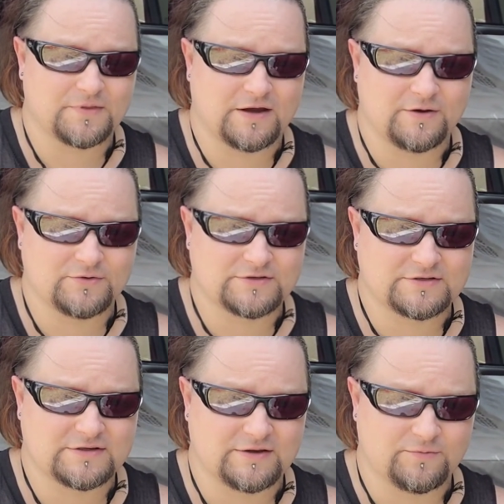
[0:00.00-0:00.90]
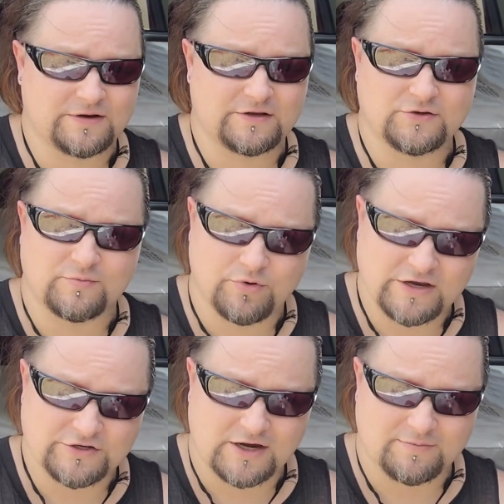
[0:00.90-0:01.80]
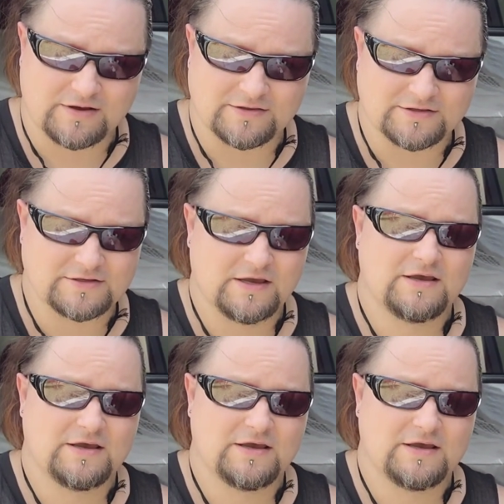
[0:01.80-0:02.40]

I was getting ready to do the brake job on this.